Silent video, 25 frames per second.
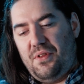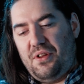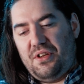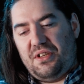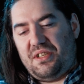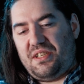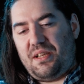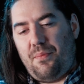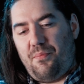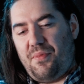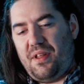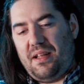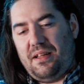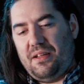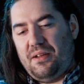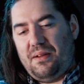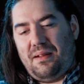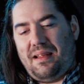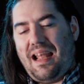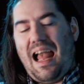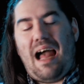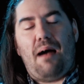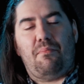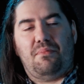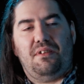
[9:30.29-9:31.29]
something that
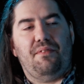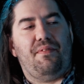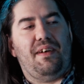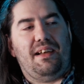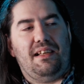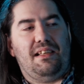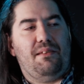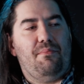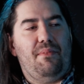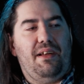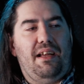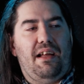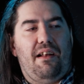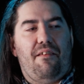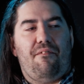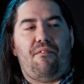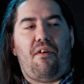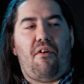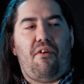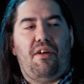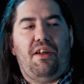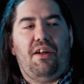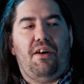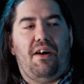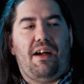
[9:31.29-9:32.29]
captivated me at a
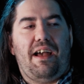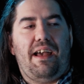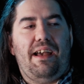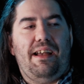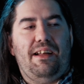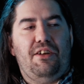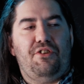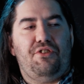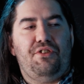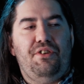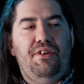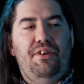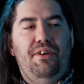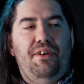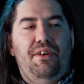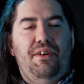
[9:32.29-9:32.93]
very young age.